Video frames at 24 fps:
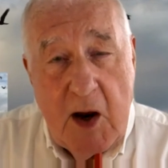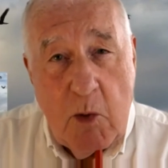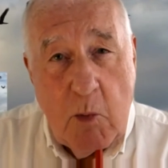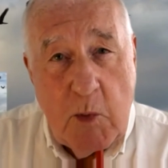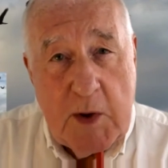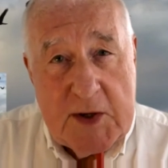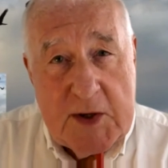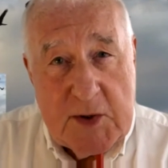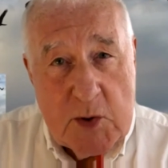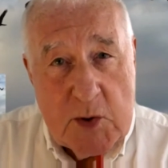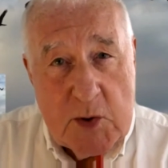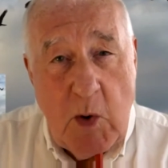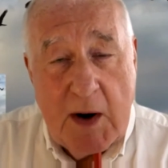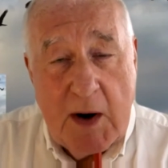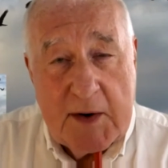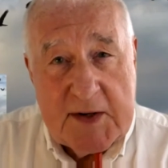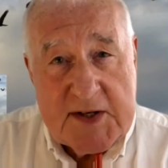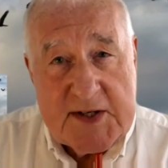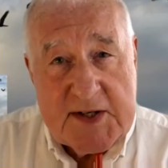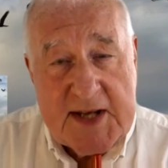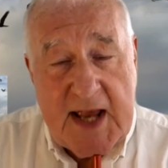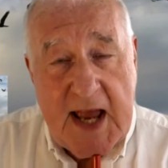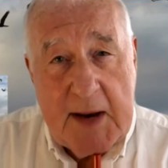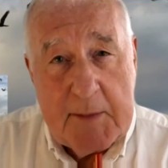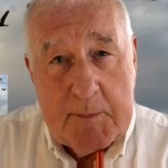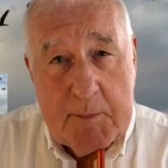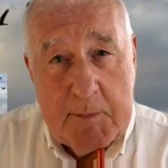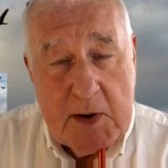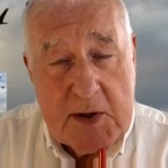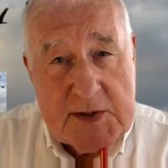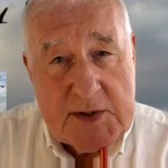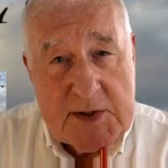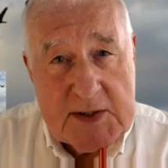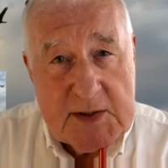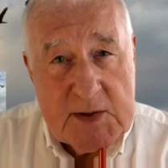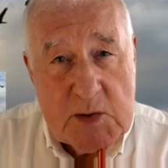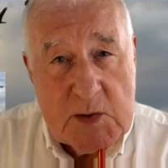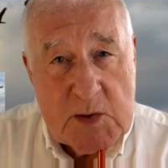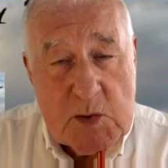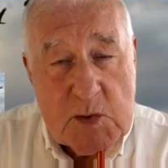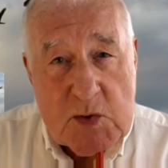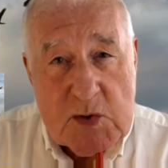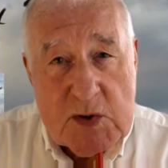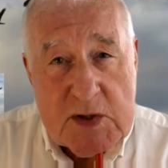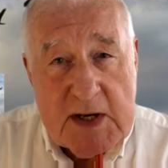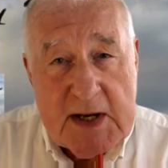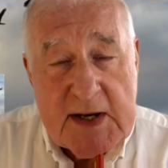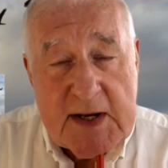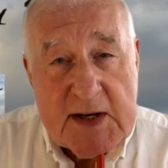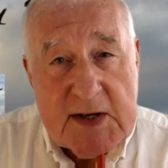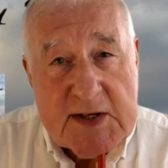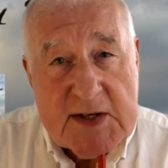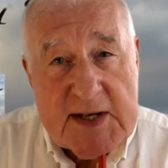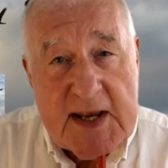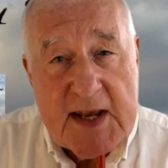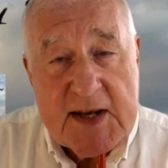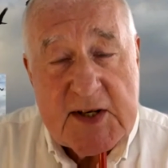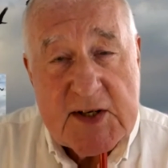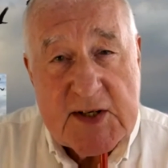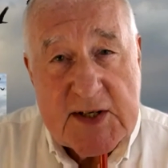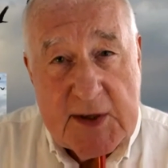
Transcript: We do understand persecution in a sense